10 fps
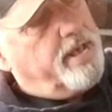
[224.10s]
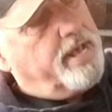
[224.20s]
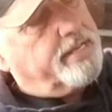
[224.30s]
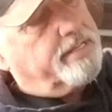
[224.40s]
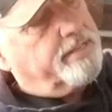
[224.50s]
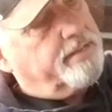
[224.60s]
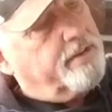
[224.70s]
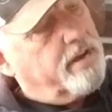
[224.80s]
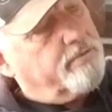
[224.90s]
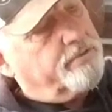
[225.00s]
back into the
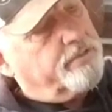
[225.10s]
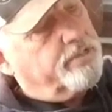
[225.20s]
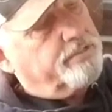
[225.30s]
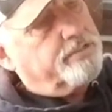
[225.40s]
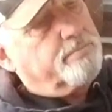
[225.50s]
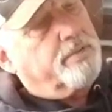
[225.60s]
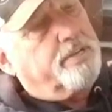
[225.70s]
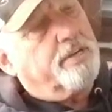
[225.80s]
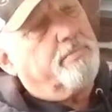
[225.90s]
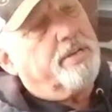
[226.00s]
nock, which I'll
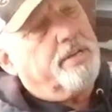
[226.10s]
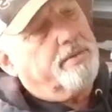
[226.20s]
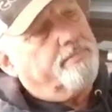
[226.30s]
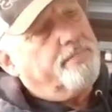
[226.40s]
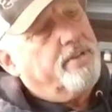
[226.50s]
explain in a minute.